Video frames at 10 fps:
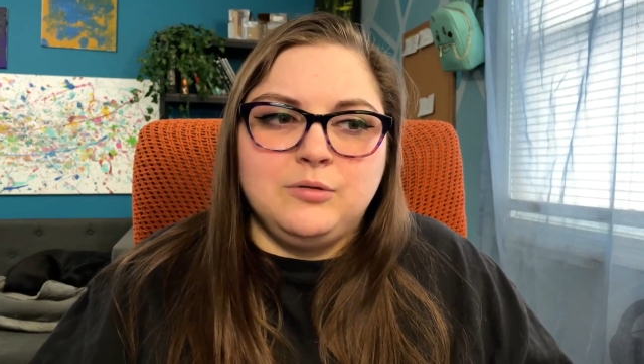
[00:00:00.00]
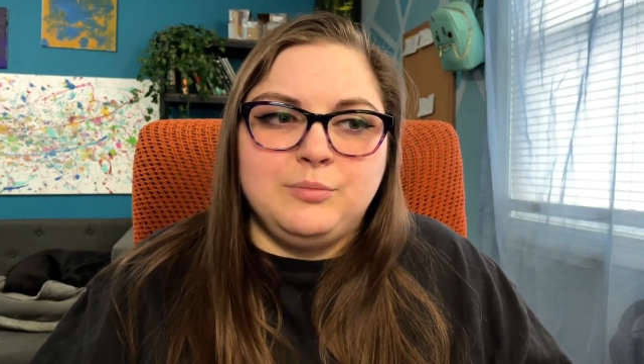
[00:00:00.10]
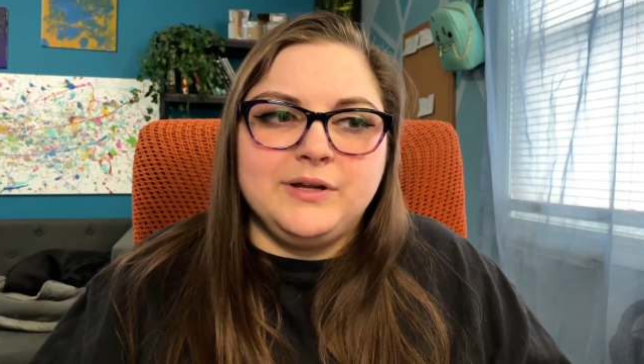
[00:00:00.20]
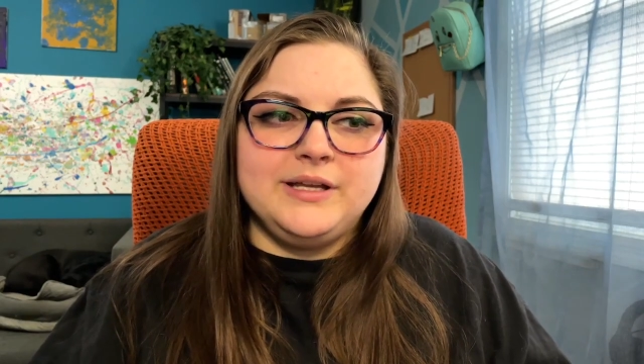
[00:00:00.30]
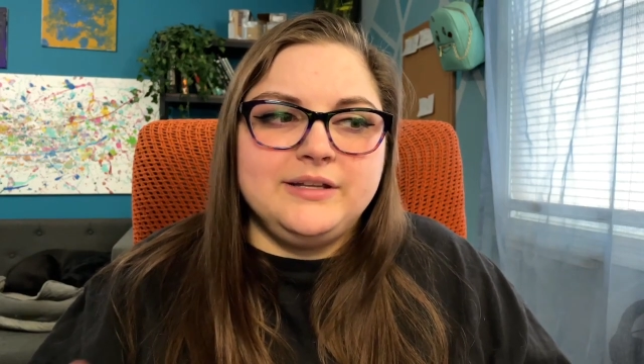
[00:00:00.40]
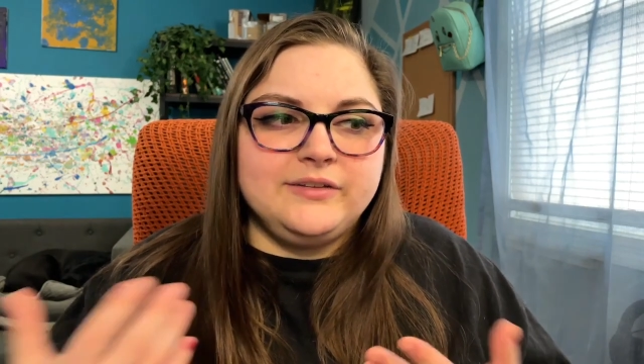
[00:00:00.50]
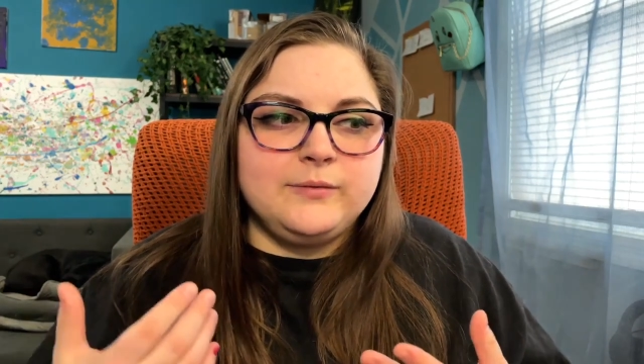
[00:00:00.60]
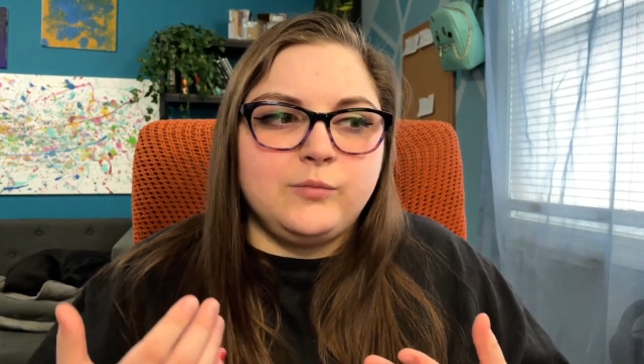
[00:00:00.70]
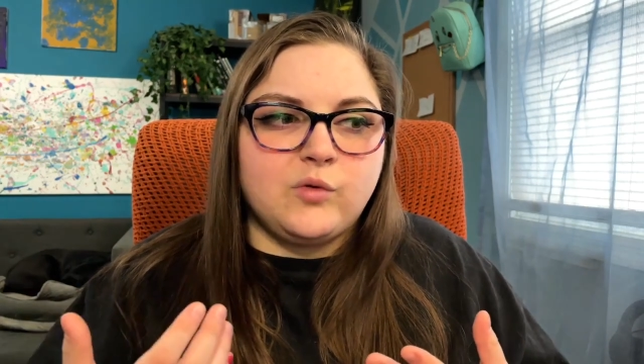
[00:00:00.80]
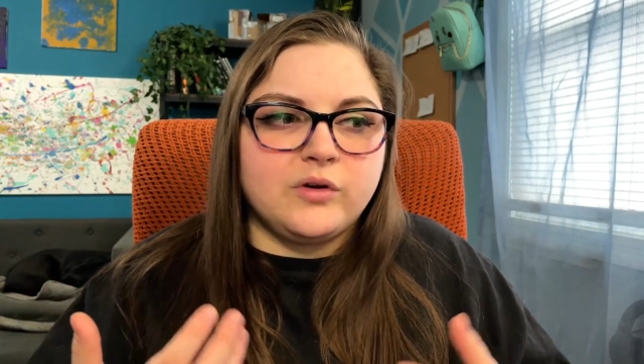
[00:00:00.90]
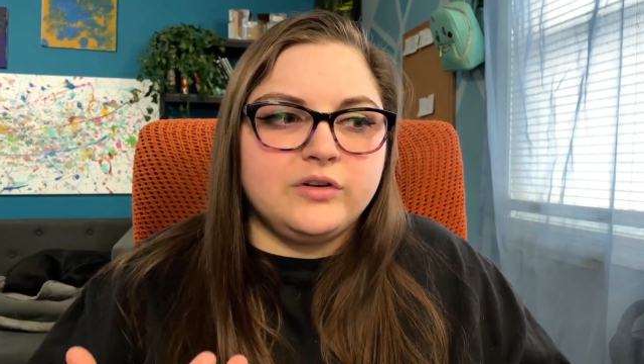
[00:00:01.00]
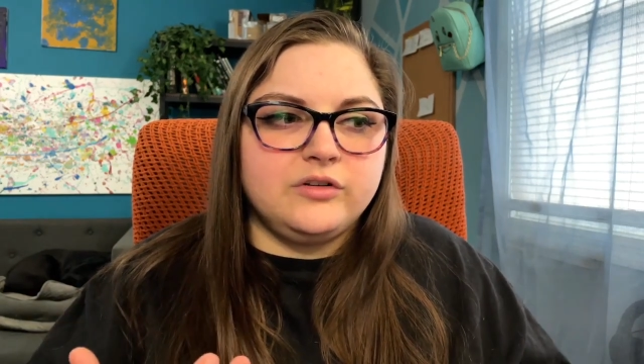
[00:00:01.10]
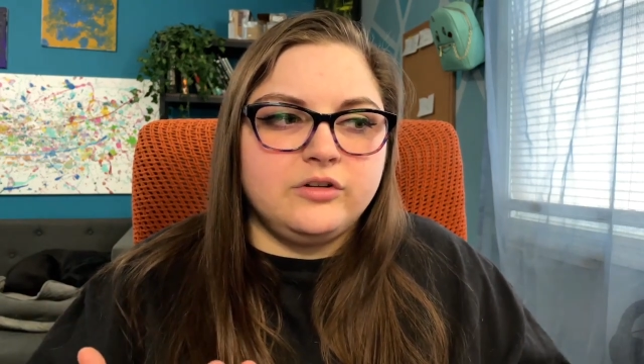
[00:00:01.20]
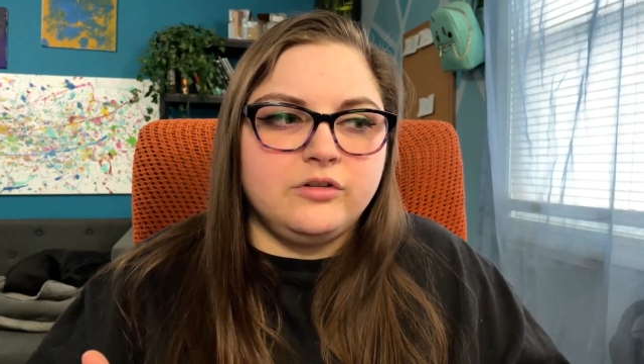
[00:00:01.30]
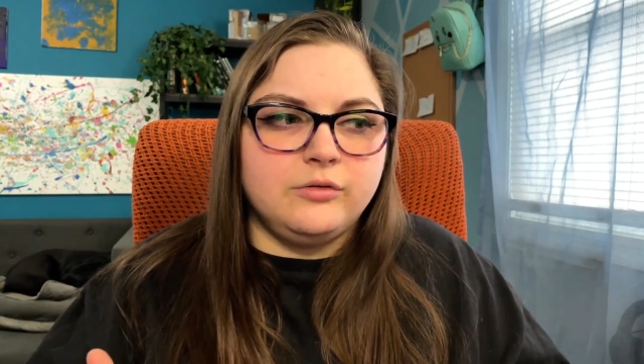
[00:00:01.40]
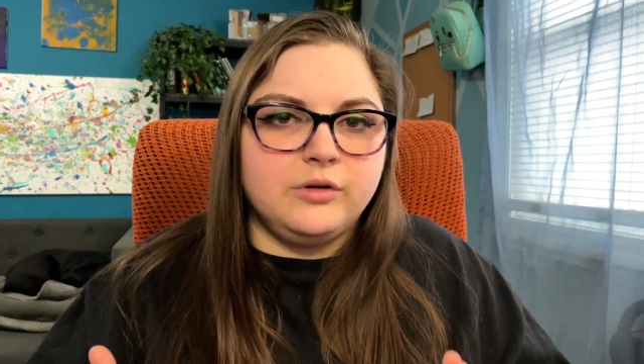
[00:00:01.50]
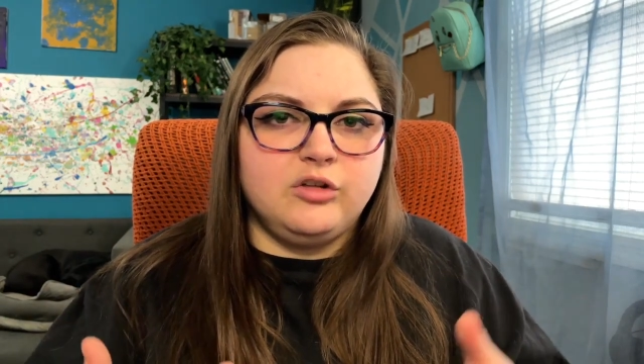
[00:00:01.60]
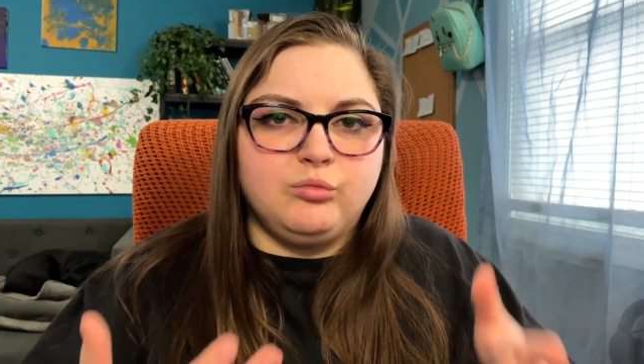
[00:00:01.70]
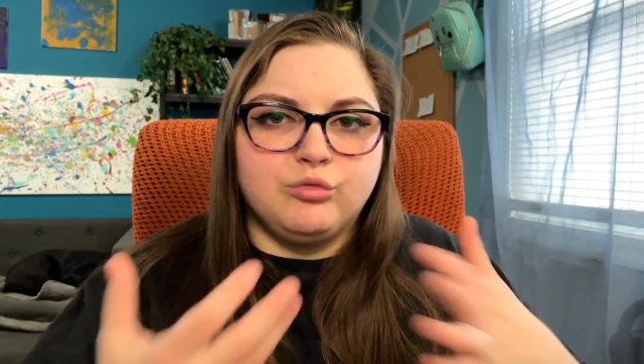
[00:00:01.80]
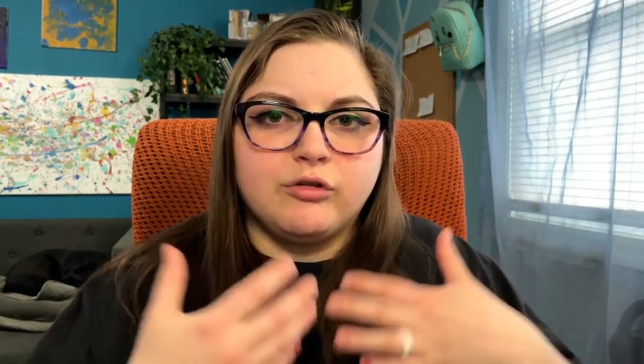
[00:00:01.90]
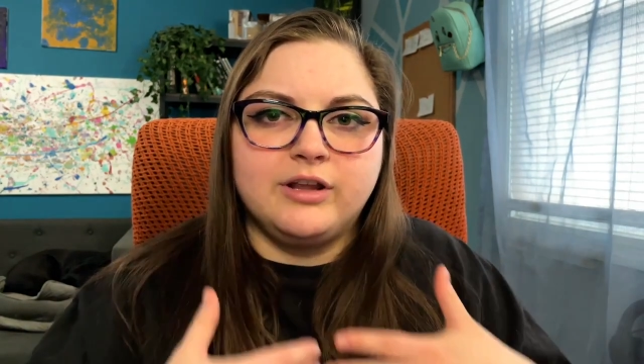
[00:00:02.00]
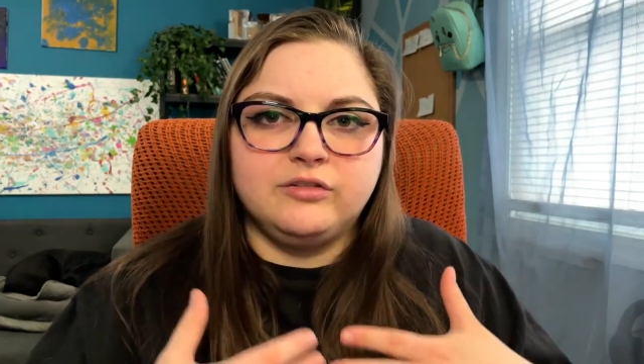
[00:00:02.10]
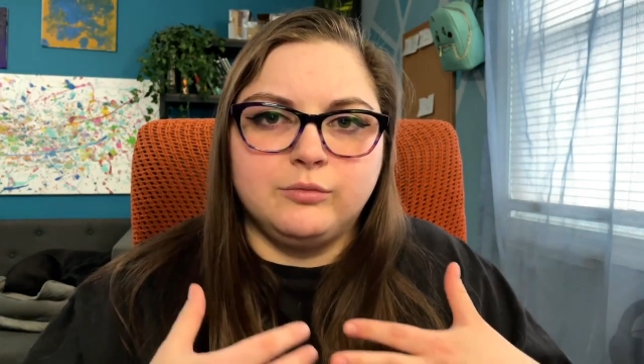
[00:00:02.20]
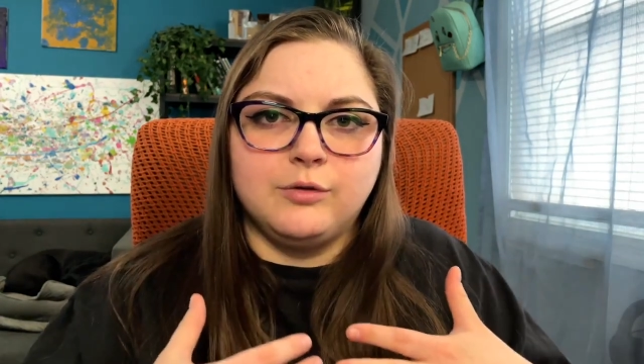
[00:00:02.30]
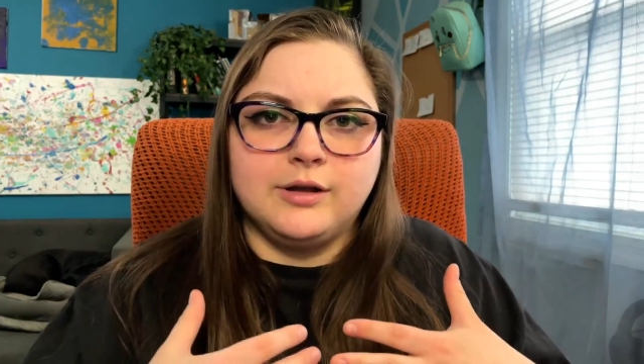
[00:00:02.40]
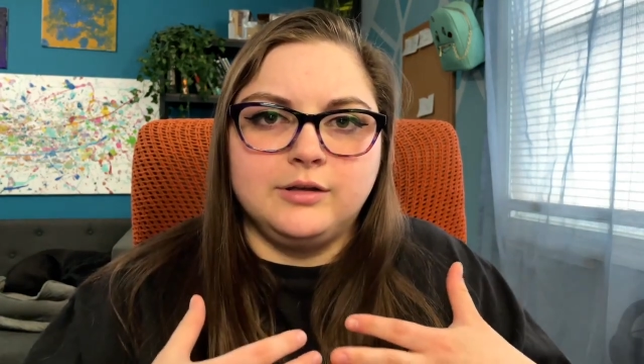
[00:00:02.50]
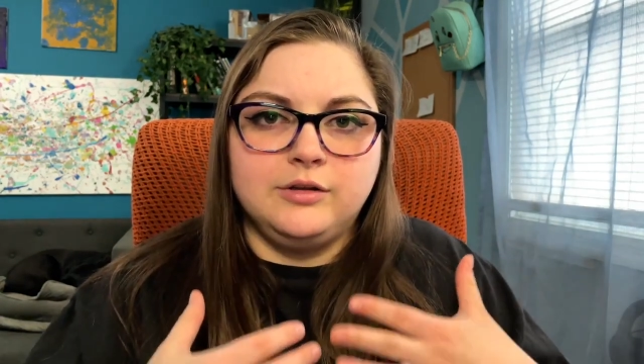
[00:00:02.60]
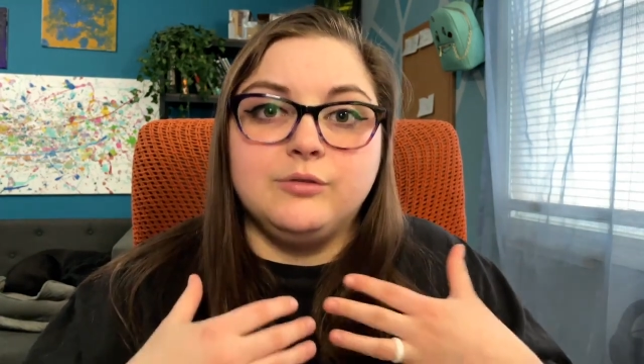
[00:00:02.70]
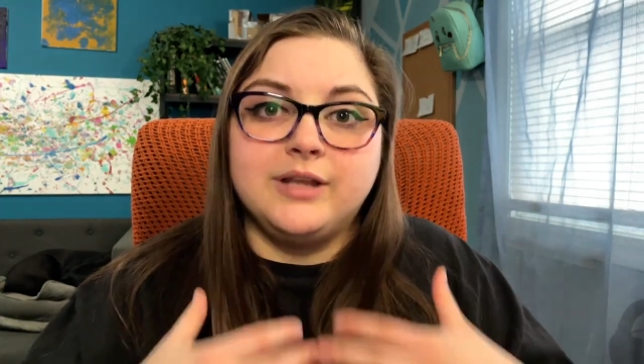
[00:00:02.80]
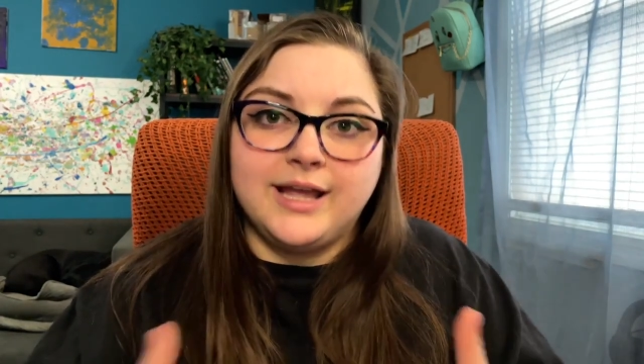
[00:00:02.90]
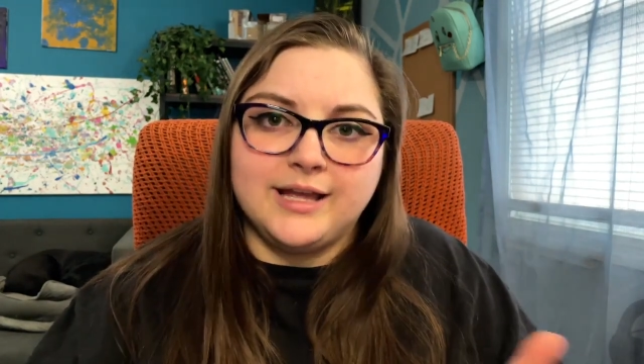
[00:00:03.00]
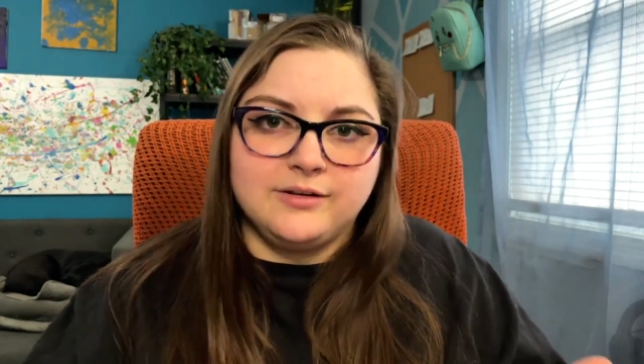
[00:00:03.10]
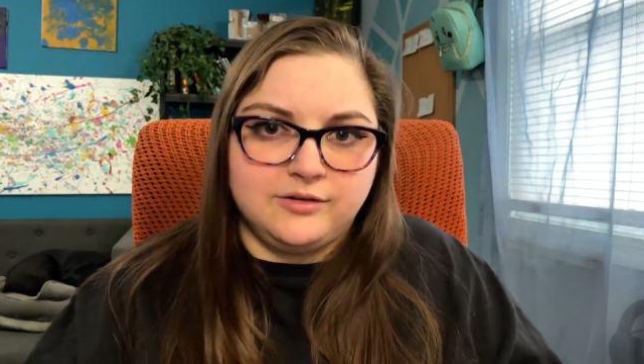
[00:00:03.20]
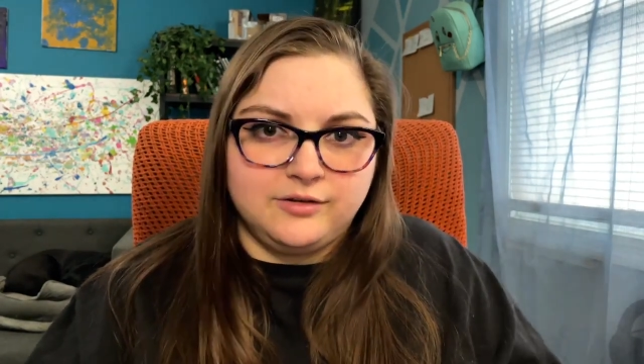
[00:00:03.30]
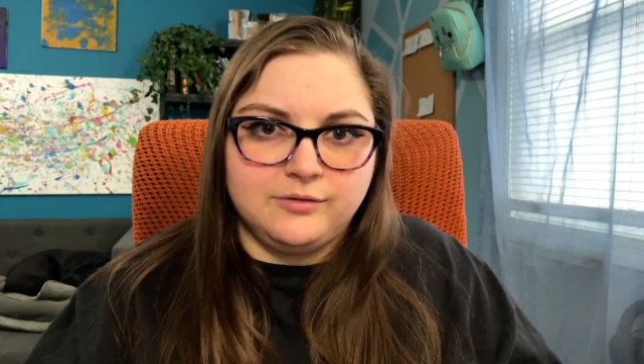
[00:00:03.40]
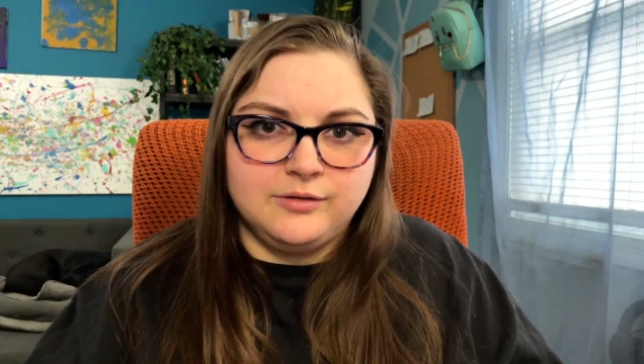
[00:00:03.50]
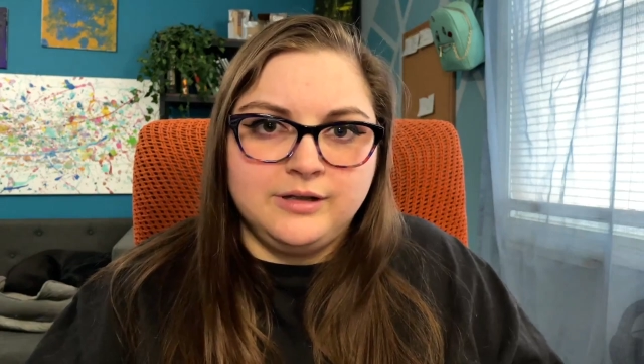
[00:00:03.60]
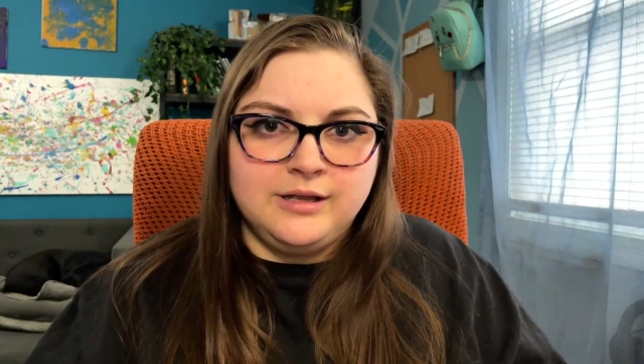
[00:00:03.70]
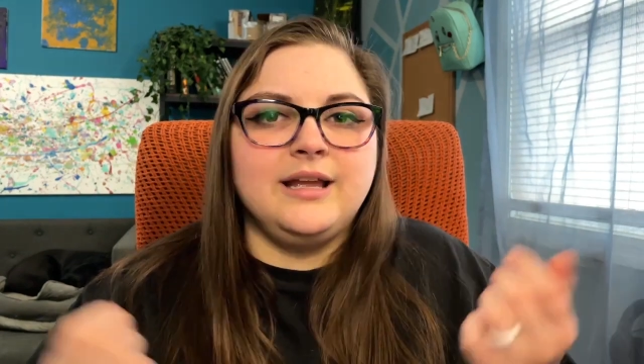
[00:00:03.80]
But it's important to embrace what you can do.